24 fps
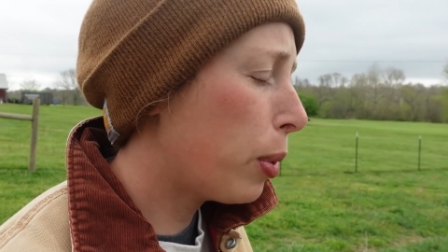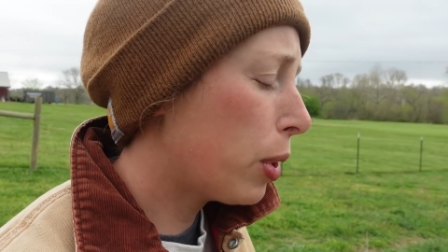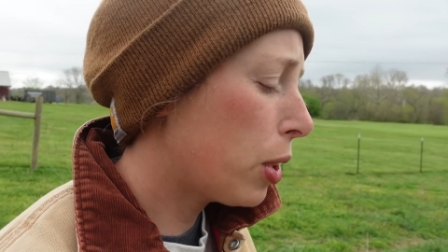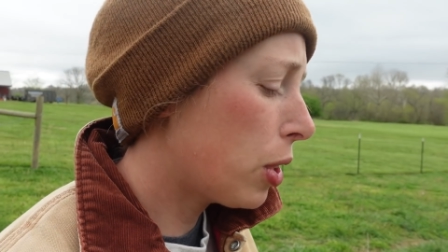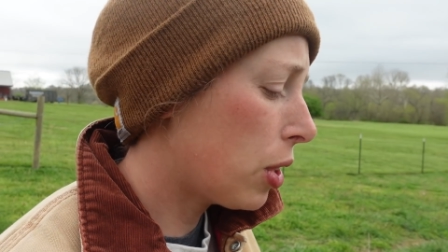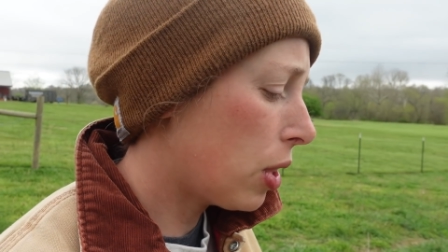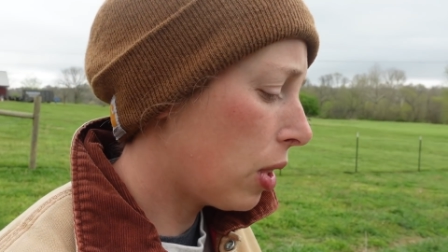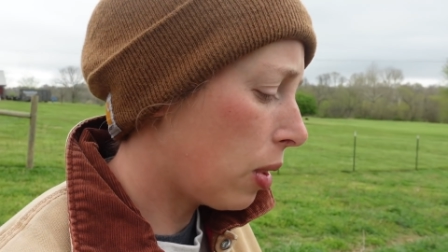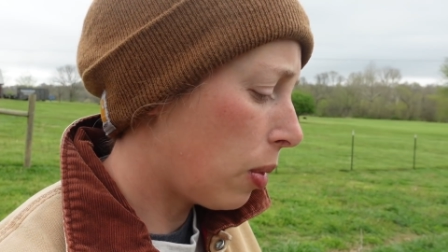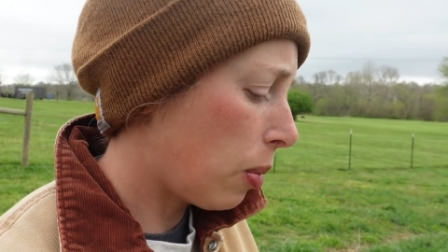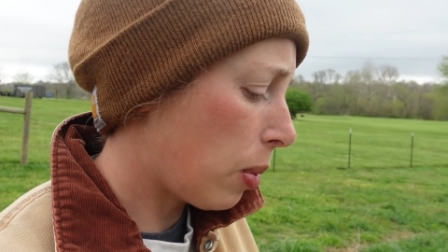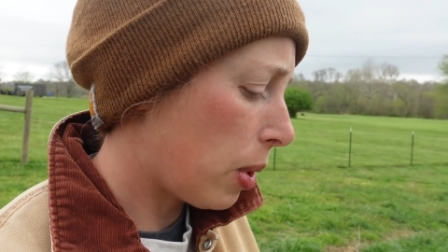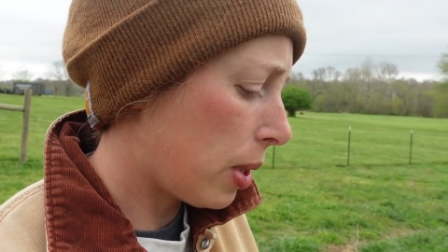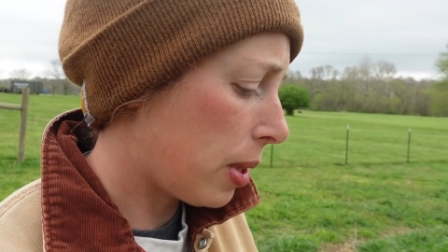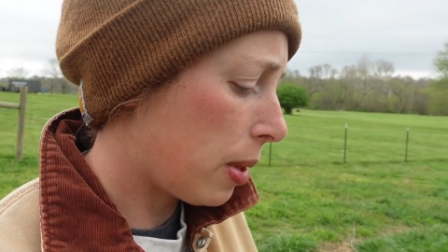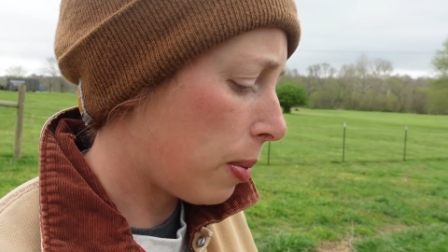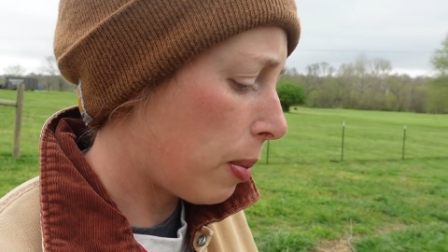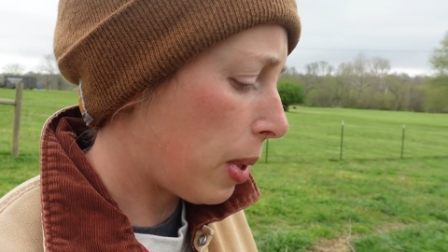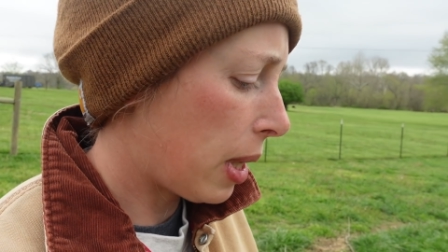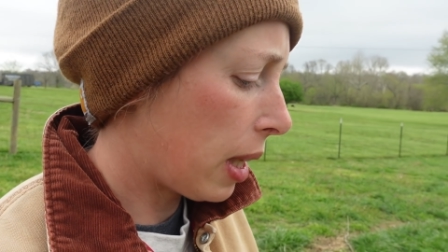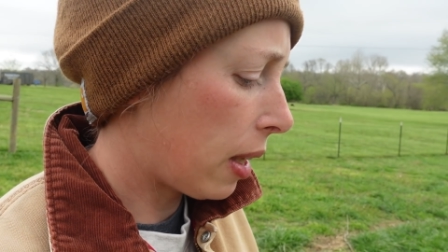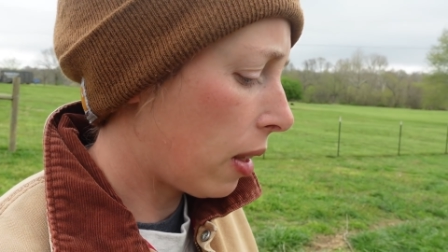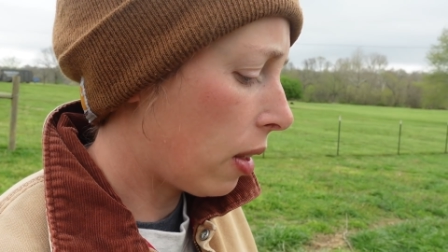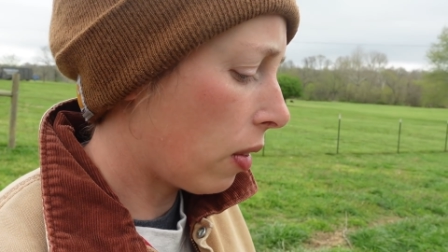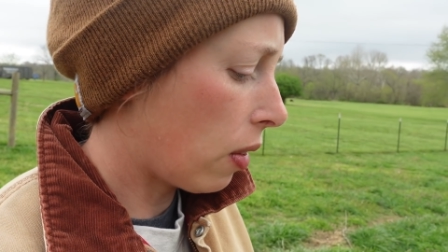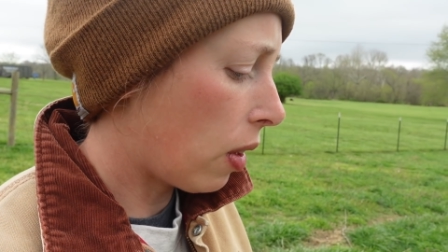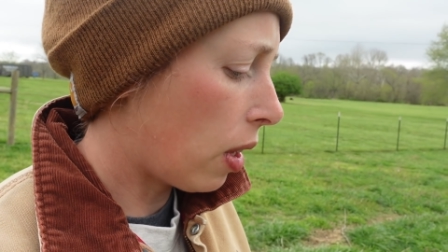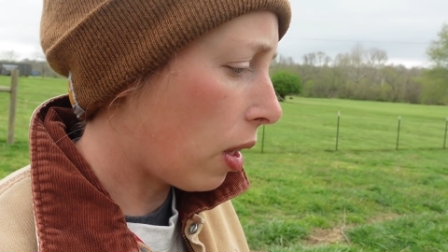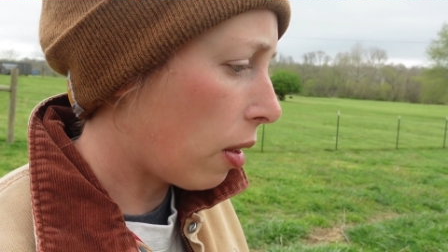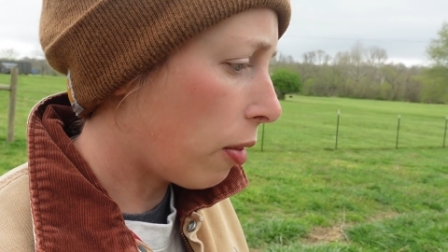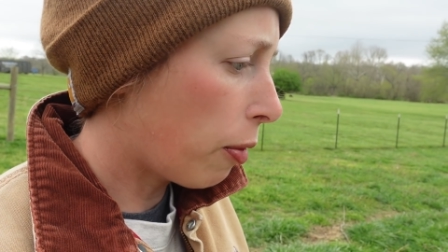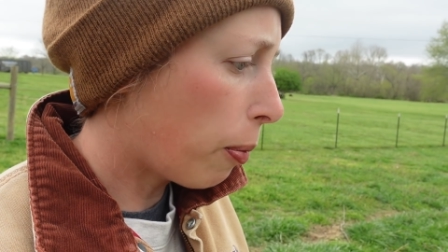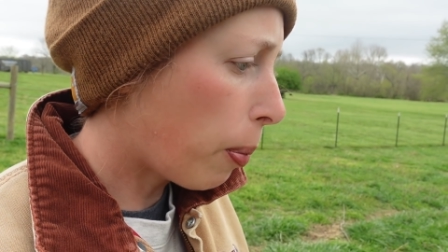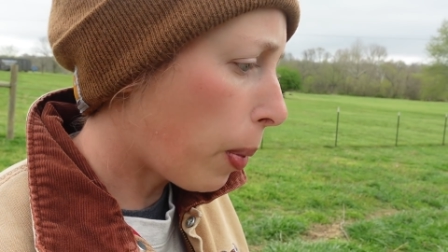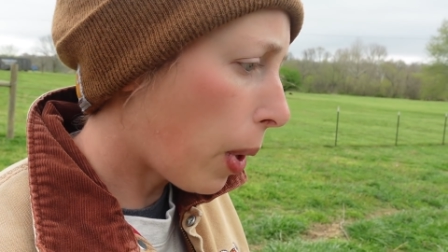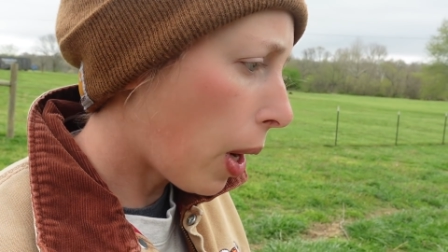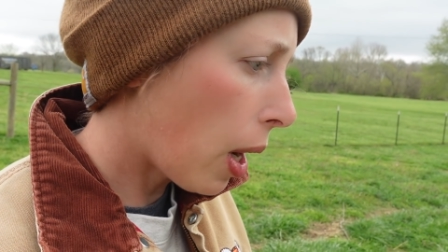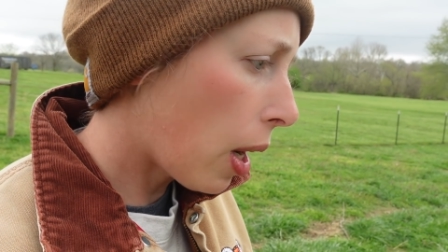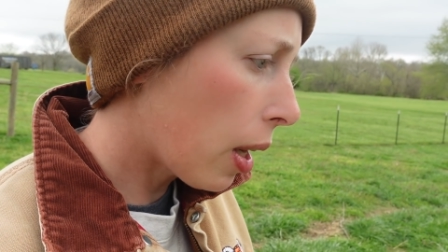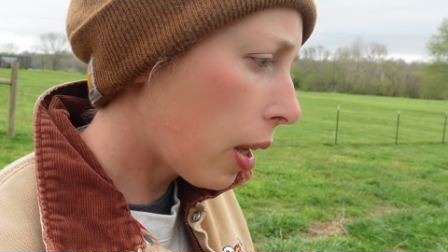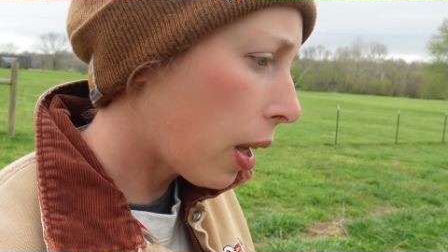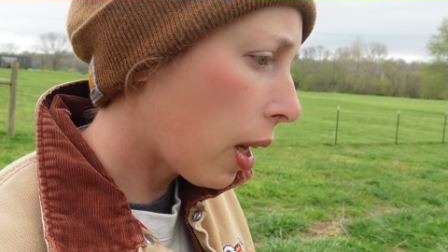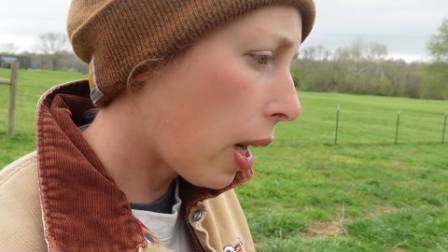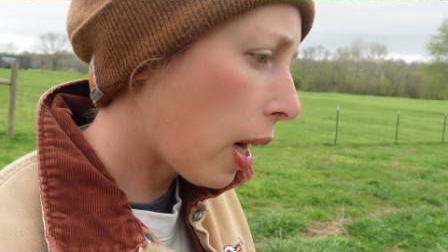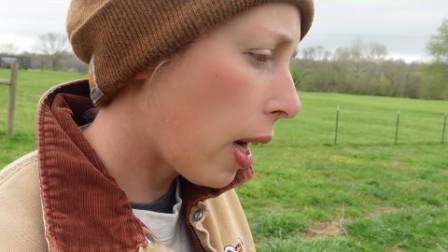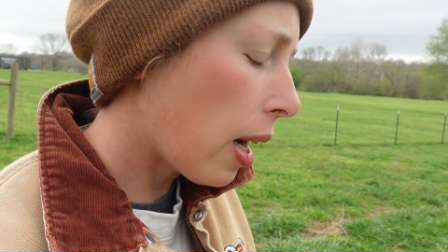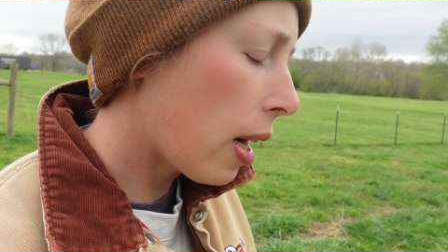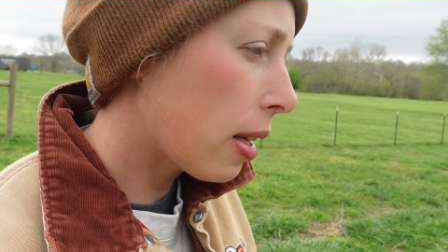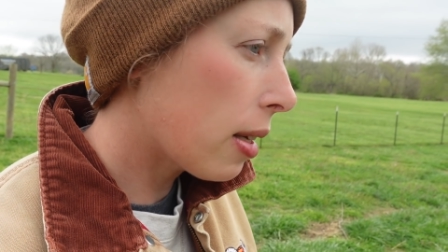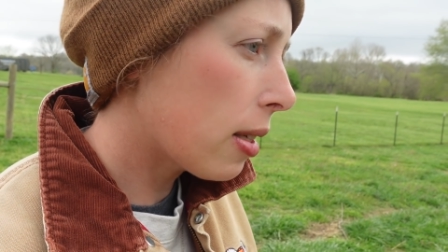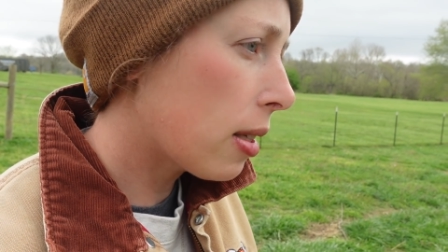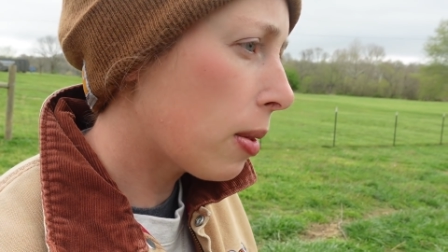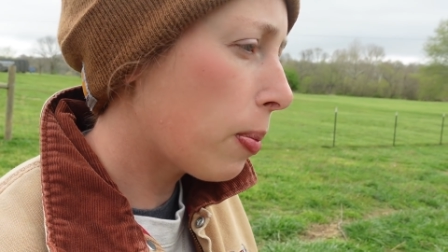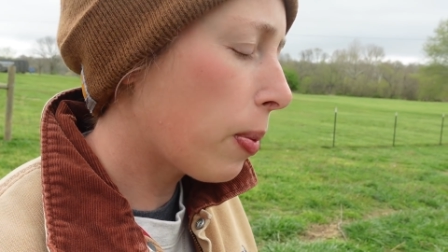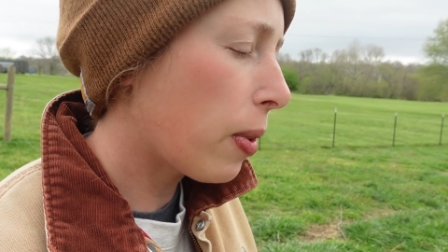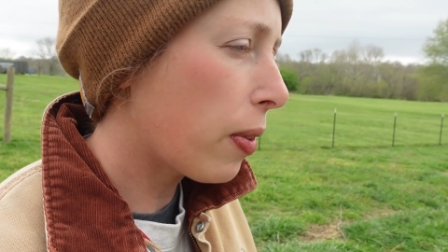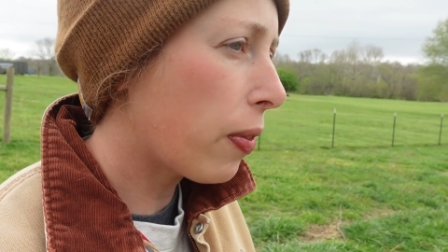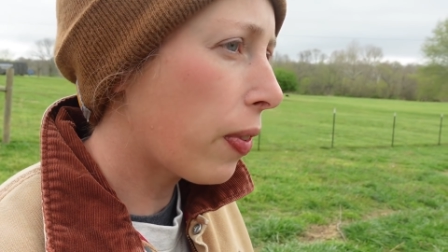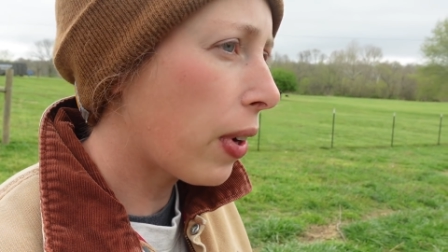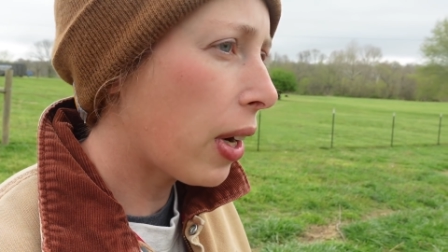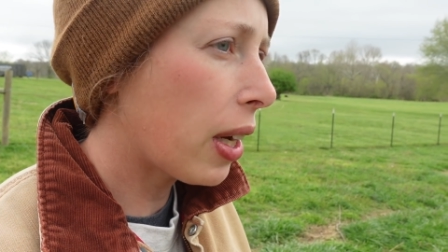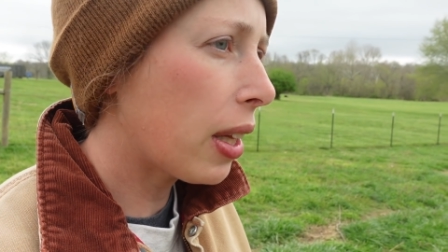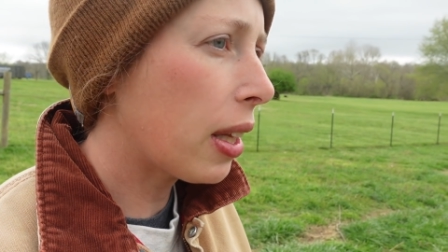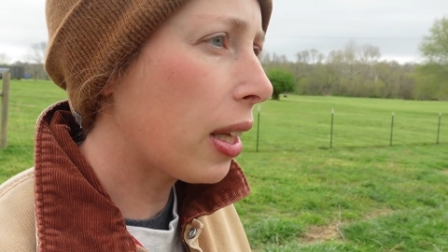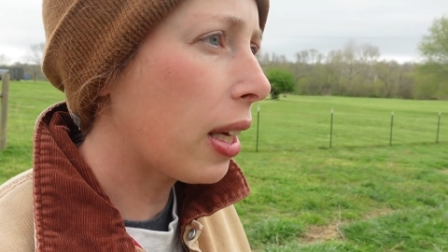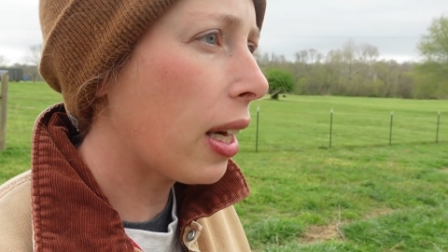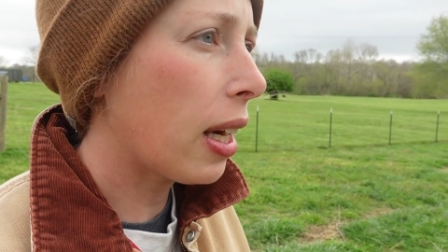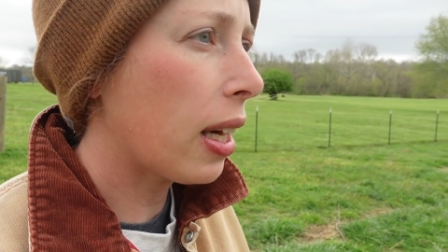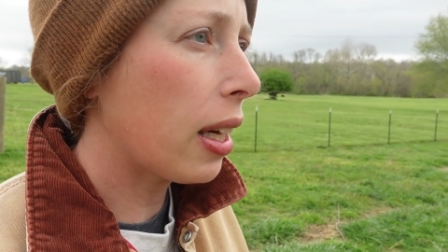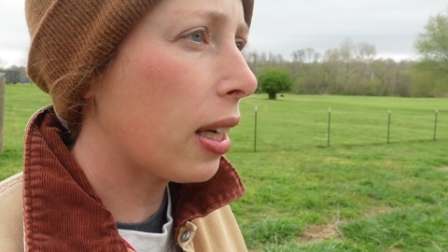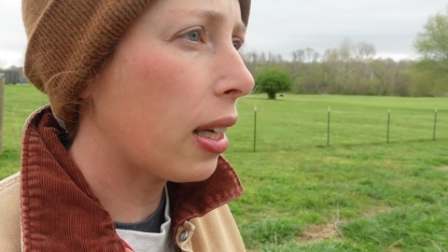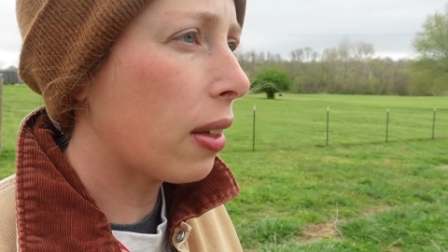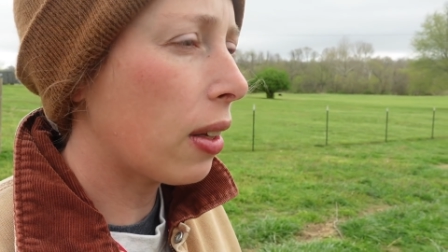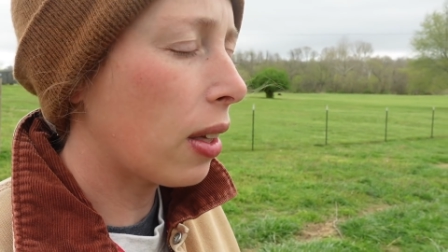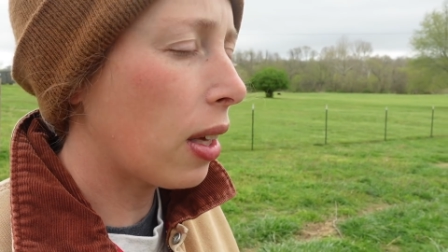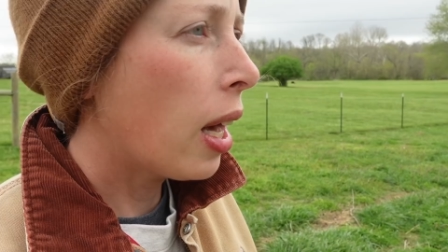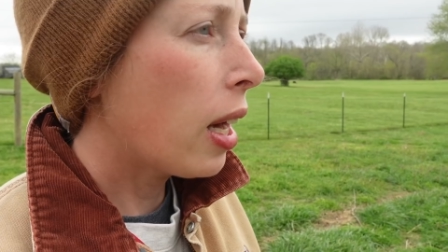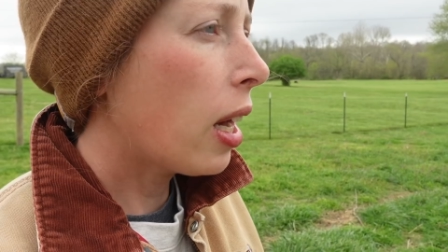Pushing wasn't making a lot of progress, but finally I,